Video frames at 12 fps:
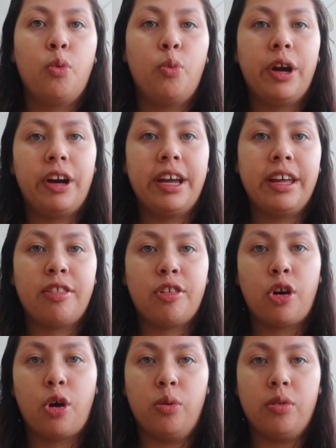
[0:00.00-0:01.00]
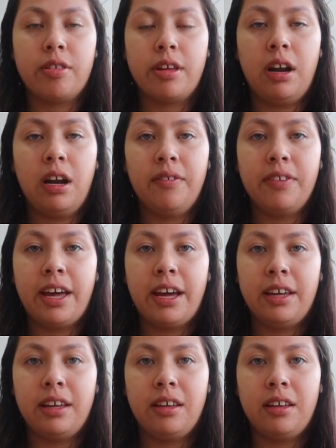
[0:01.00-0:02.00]
where his coats and all of
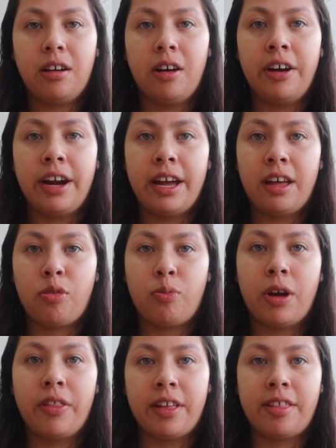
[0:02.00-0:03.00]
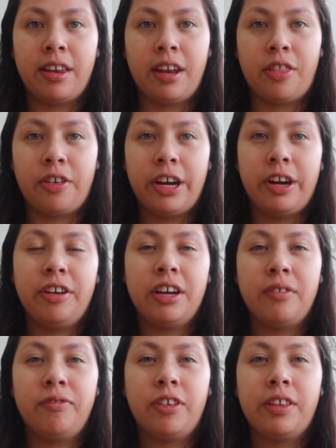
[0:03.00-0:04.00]
that are at as well. That's another
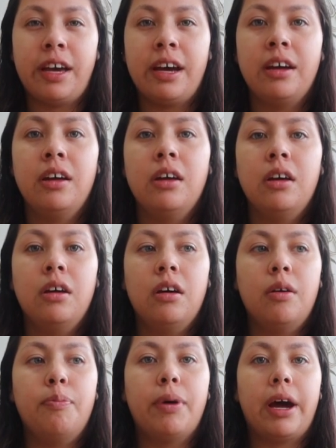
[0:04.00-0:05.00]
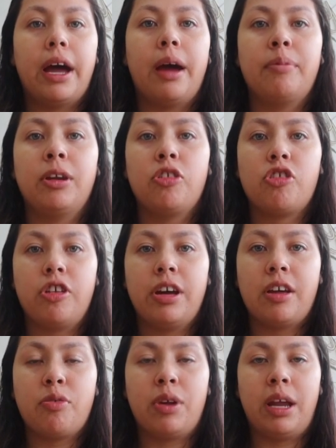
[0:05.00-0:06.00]
area for that. But I'm going to show you
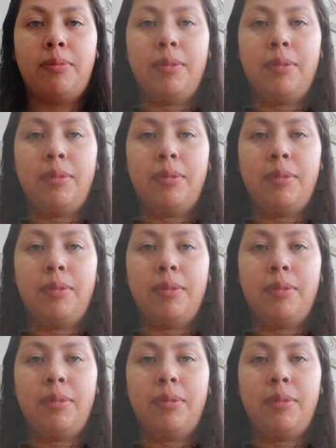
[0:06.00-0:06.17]
guys what I